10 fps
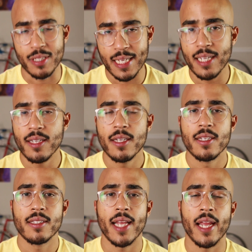C,
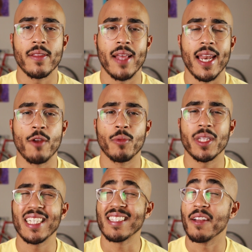saying that it
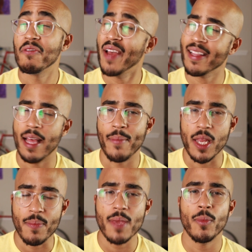really doesn't affect that
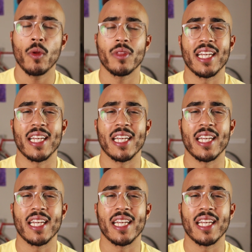many people,